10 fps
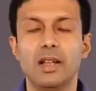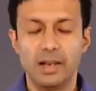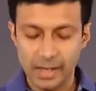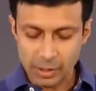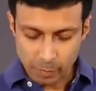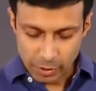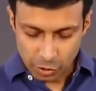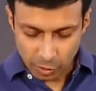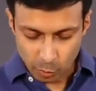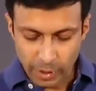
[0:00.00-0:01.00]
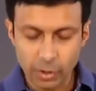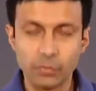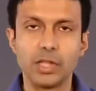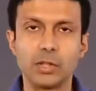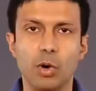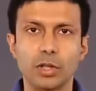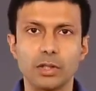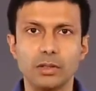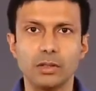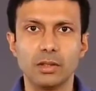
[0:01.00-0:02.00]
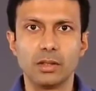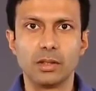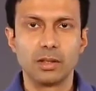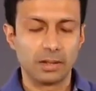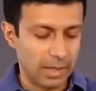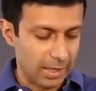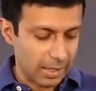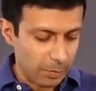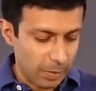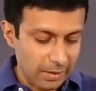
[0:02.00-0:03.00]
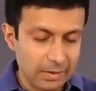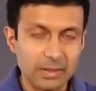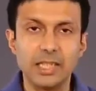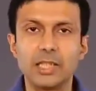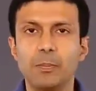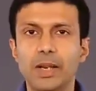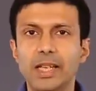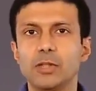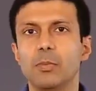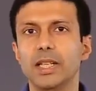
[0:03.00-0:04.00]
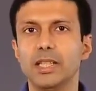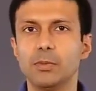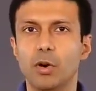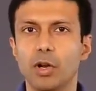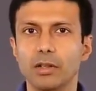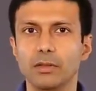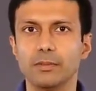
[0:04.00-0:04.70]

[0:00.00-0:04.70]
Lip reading: Let's measure the weight of this water that has been displaced by this ball.